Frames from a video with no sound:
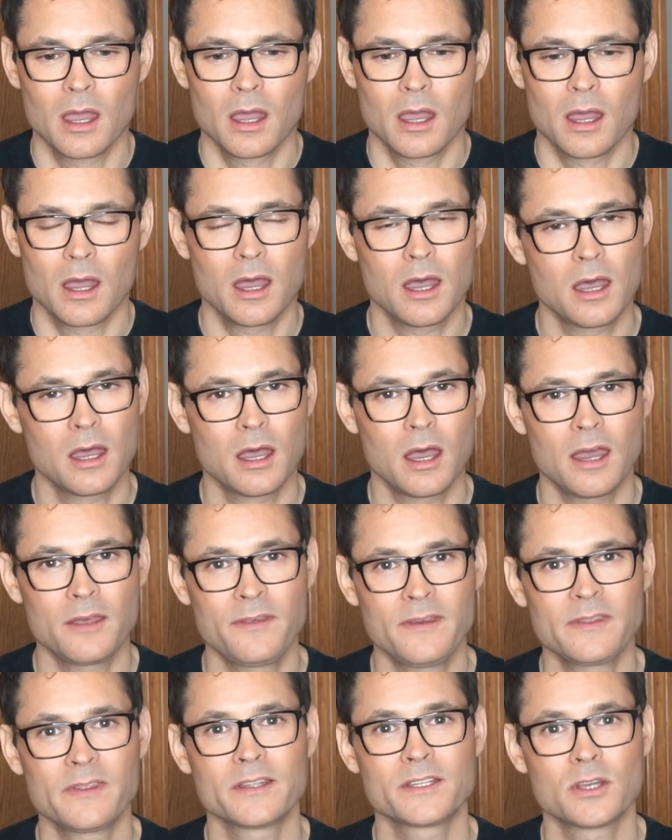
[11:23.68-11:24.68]
I
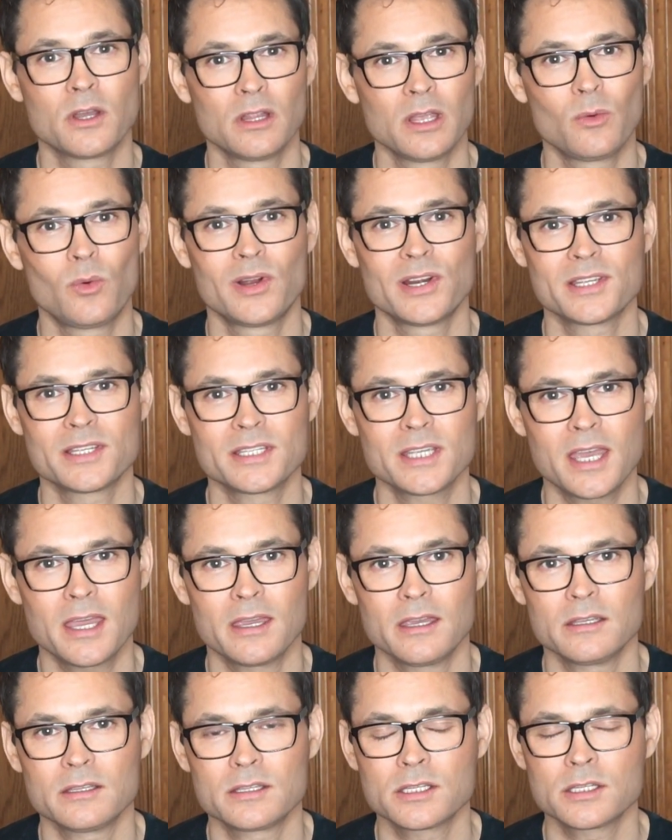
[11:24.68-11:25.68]
think that's all I want to
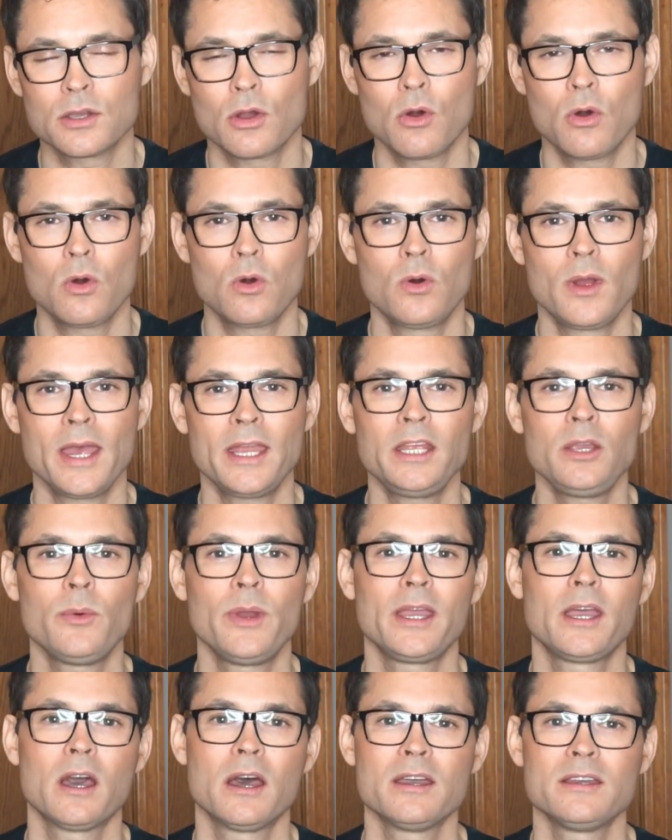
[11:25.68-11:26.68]
say. So
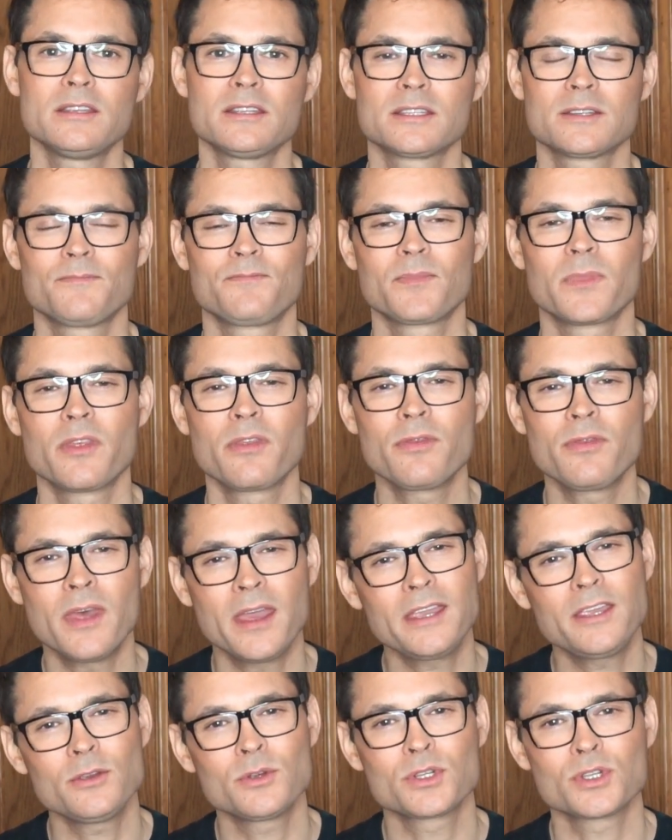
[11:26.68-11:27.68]
anyway, guys,
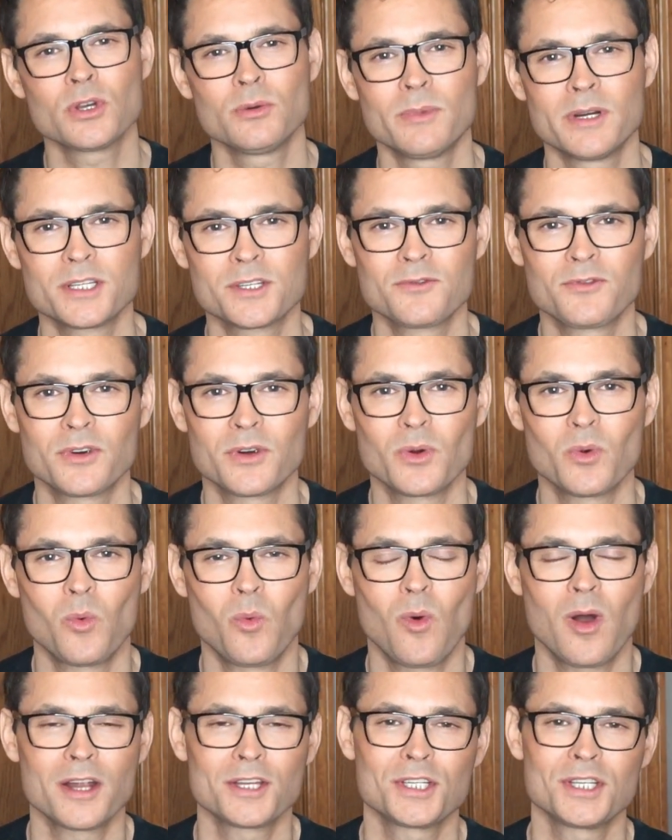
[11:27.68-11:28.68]
thank you so much for
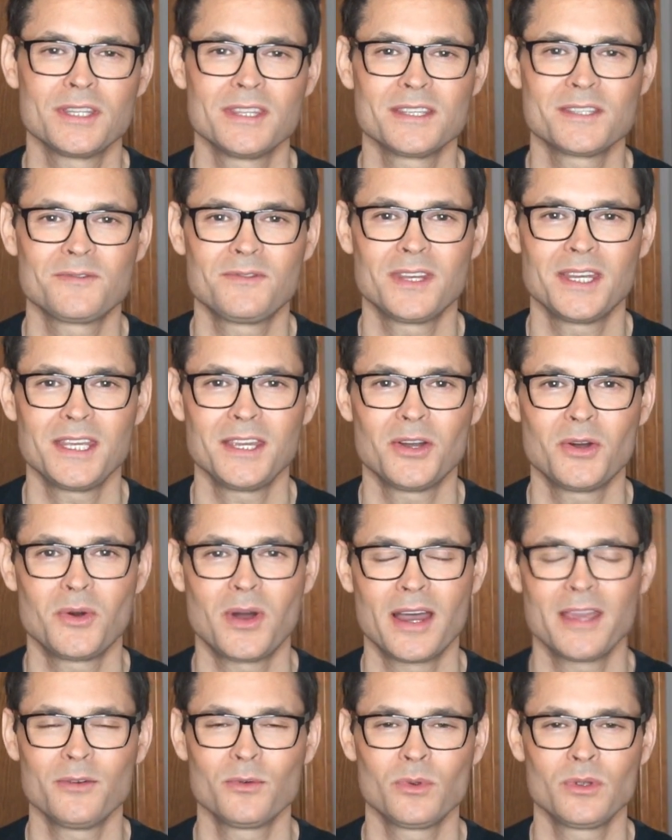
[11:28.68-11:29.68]
watching this video.
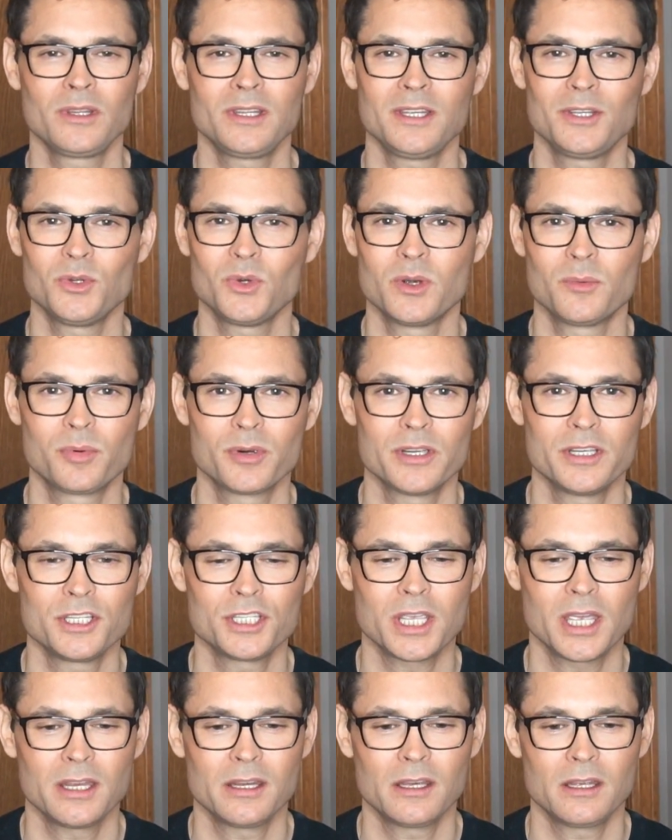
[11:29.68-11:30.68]
I really do
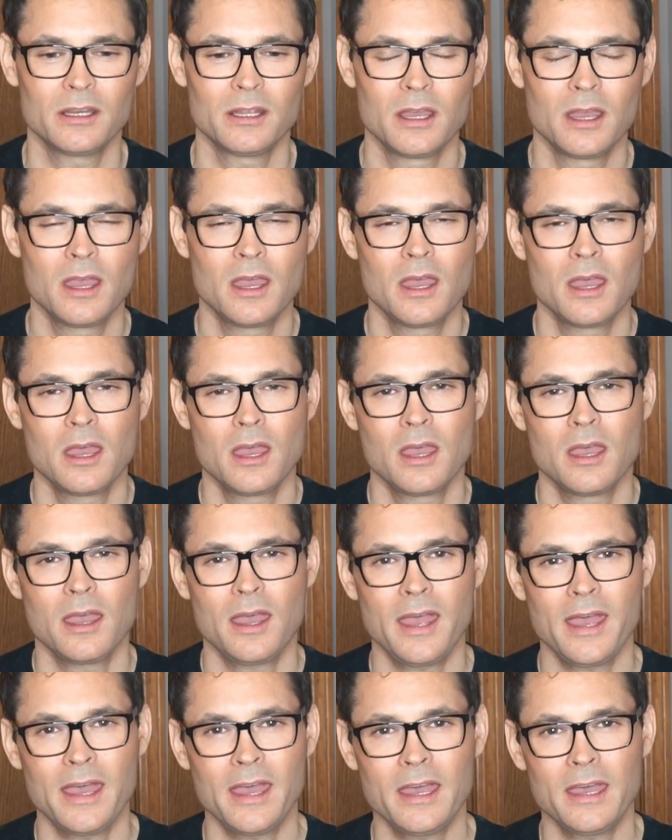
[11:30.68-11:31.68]
appreciate it.
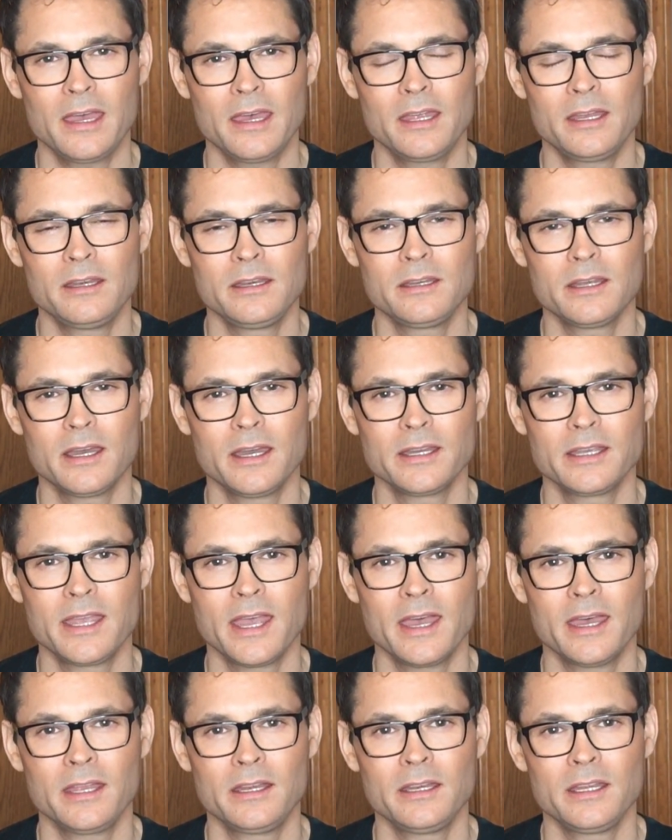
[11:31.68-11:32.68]
And
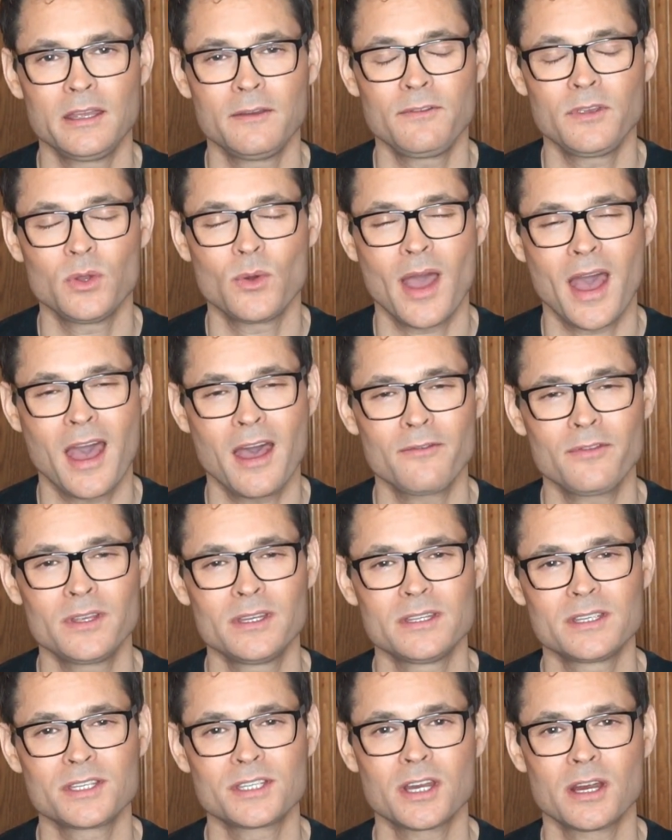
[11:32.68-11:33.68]
again, if you
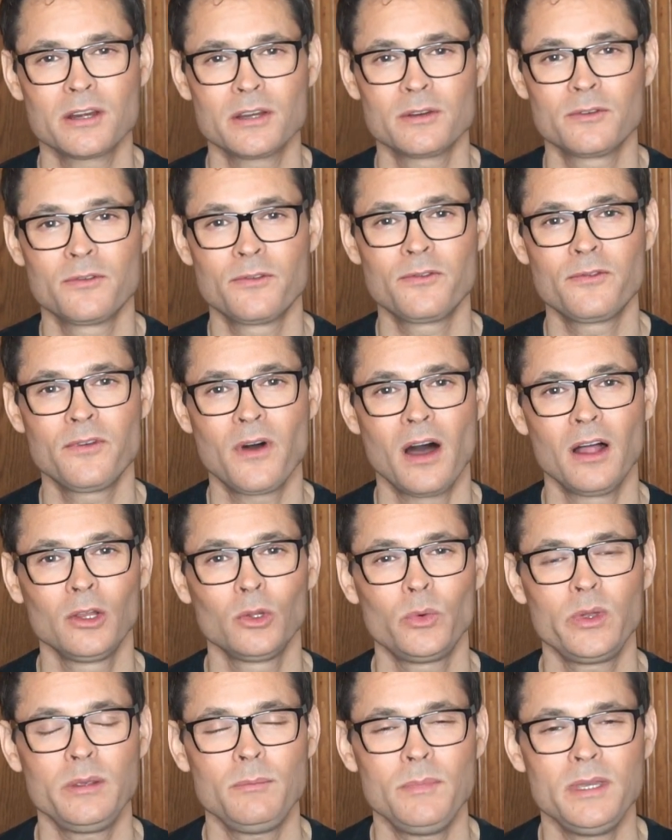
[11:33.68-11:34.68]
haven't started
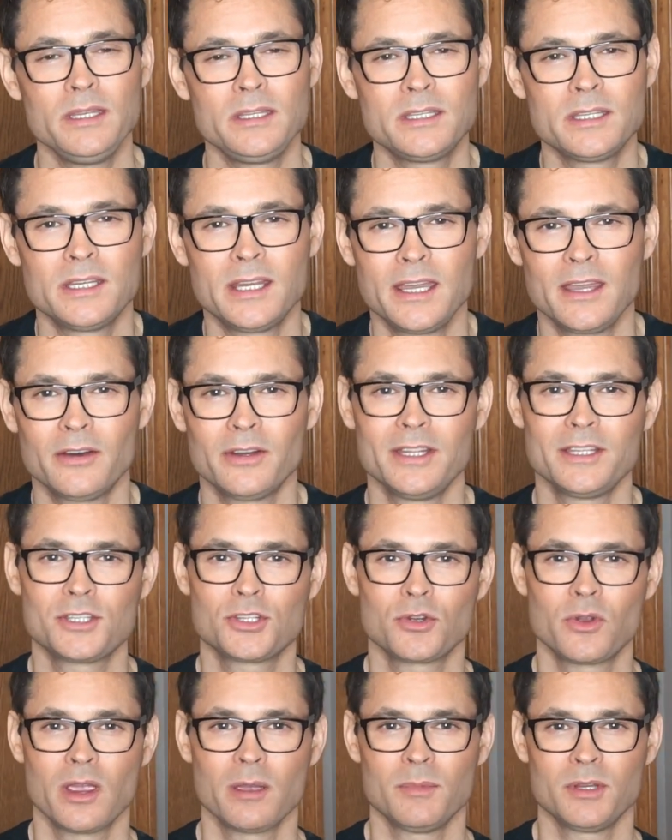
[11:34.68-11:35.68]
following me today on
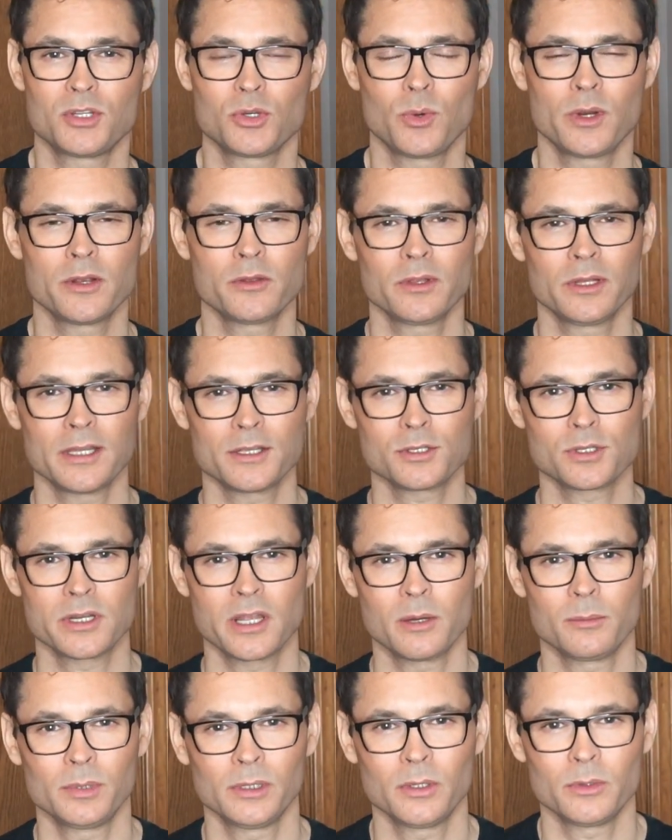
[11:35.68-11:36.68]
Instagram and Twitter, the links are
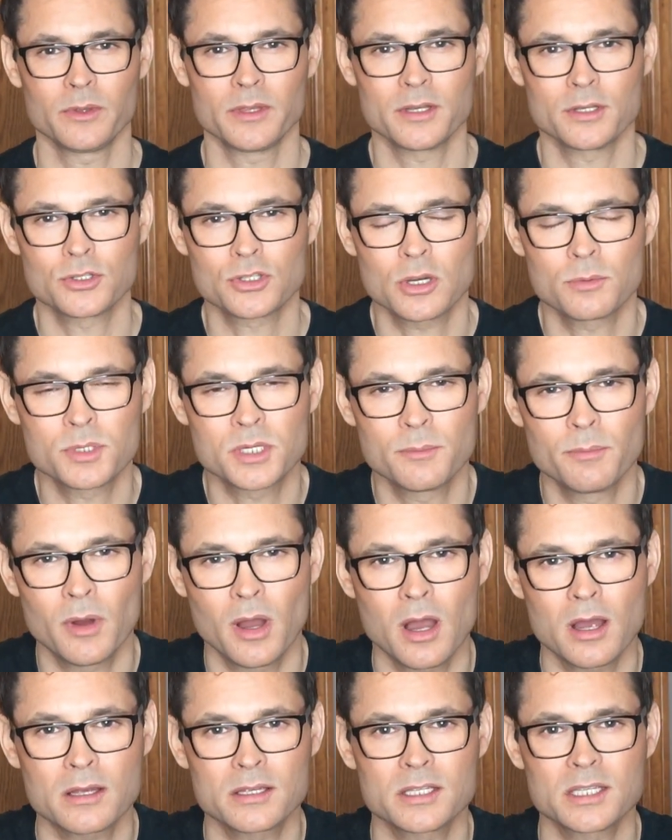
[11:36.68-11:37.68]
down below in the description
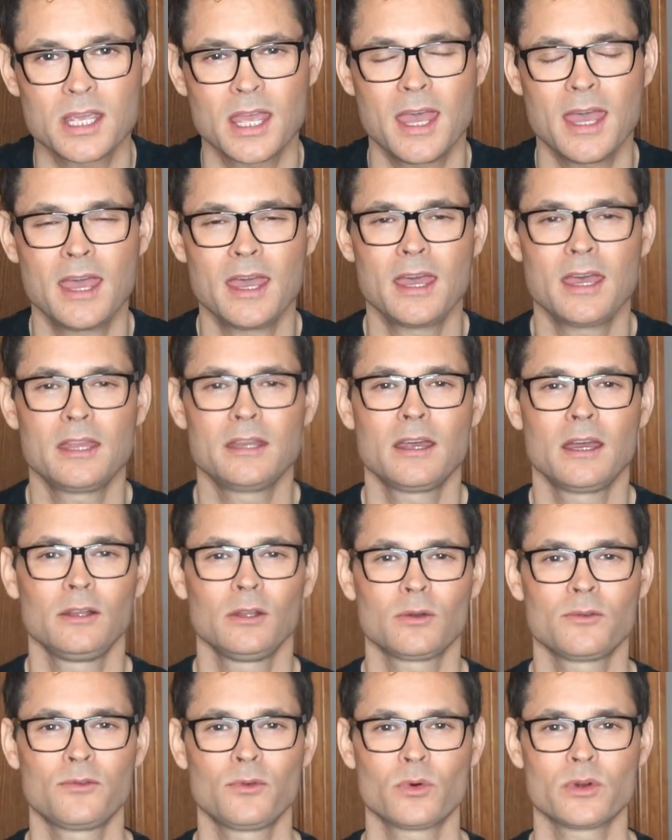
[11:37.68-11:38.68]
box. And I
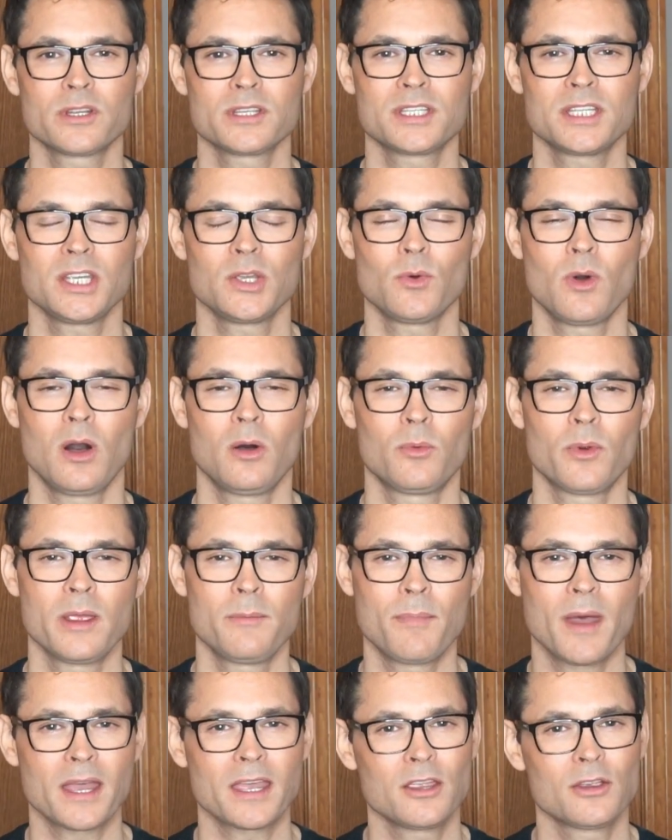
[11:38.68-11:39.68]
look forward to seeing you all
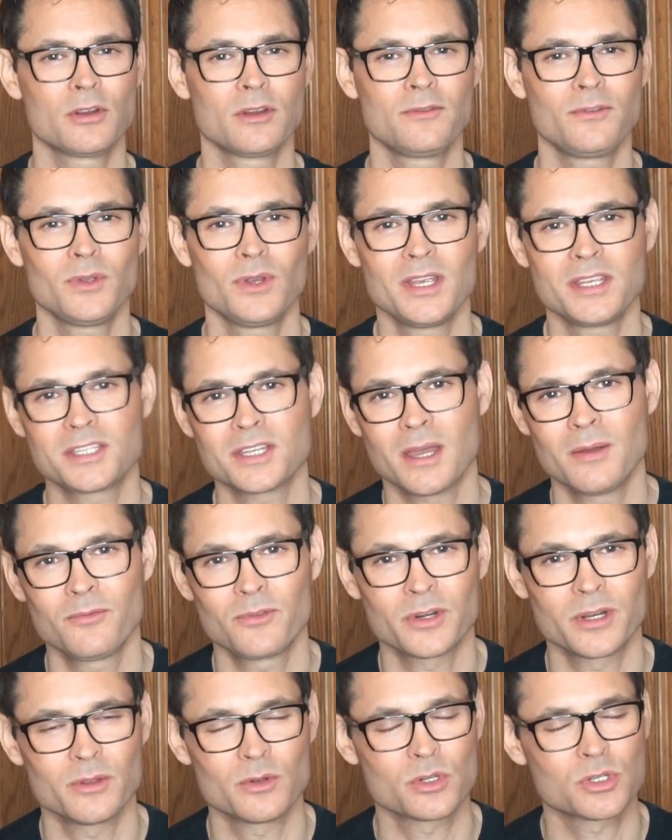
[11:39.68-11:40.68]
right back here in a few days' time
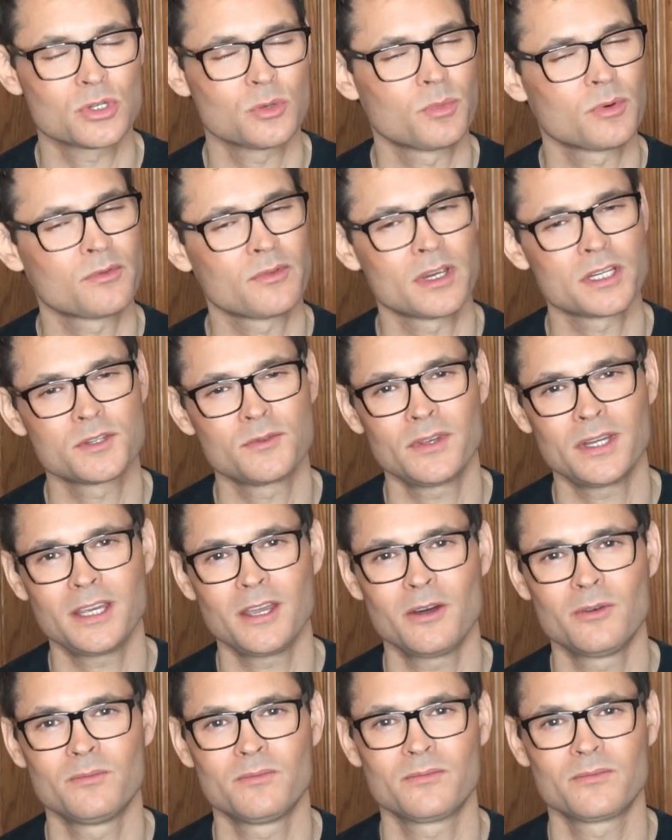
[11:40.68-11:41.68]
for another super fresh
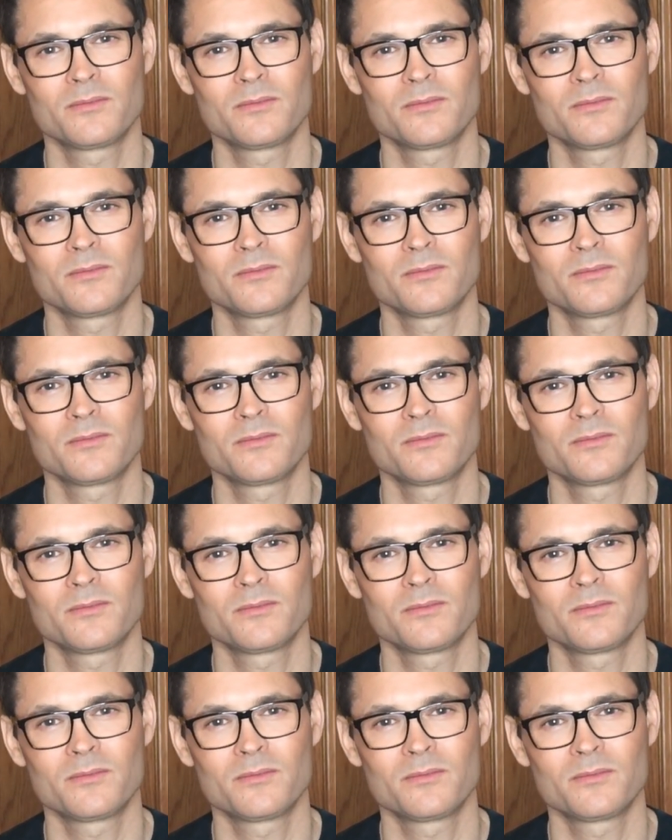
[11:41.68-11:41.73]
video.